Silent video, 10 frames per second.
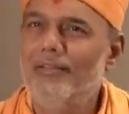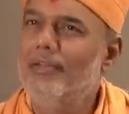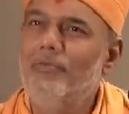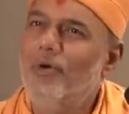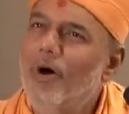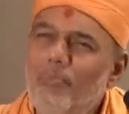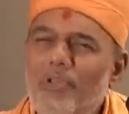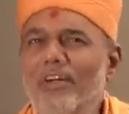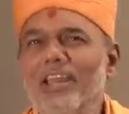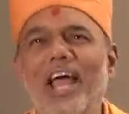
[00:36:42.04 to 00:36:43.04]
they would all be
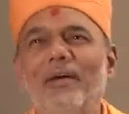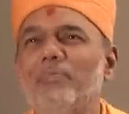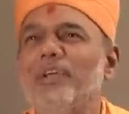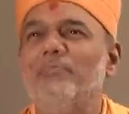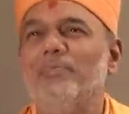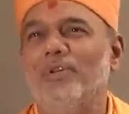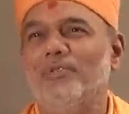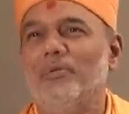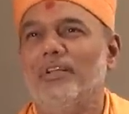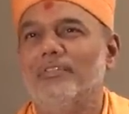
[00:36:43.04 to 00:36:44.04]
very happy and
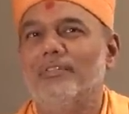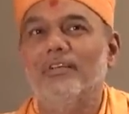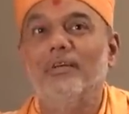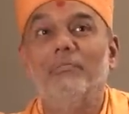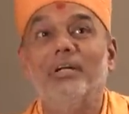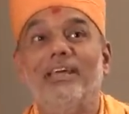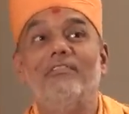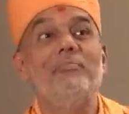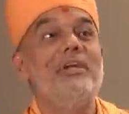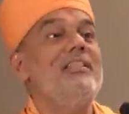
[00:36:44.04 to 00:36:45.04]
prosperous. But
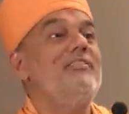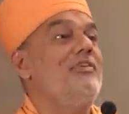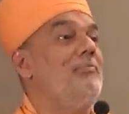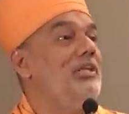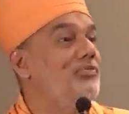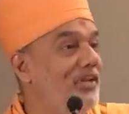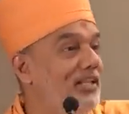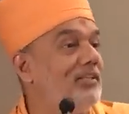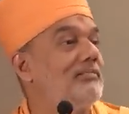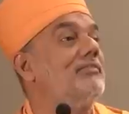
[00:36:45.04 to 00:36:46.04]
everybody in the family is
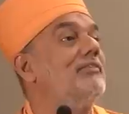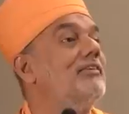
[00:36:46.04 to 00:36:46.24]
feeling this.